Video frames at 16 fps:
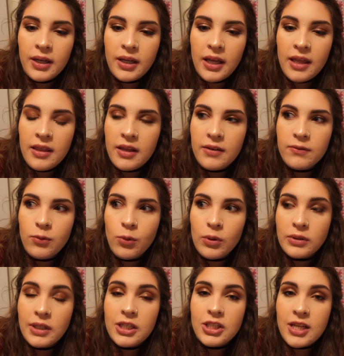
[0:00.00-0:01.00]
And then for
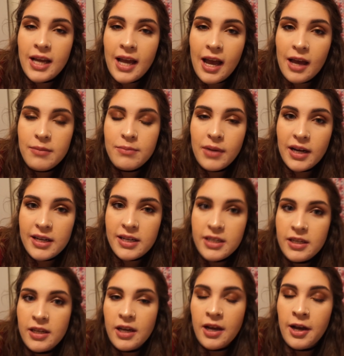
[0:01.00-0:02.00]
lunch I had
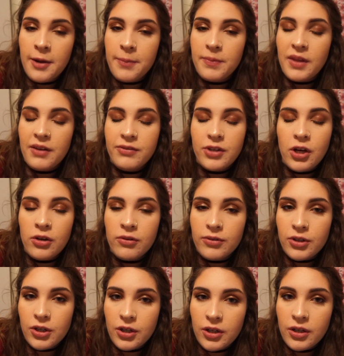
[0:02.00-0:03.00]
my um,
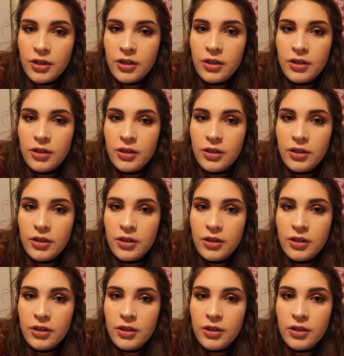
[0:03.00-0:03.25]
leftover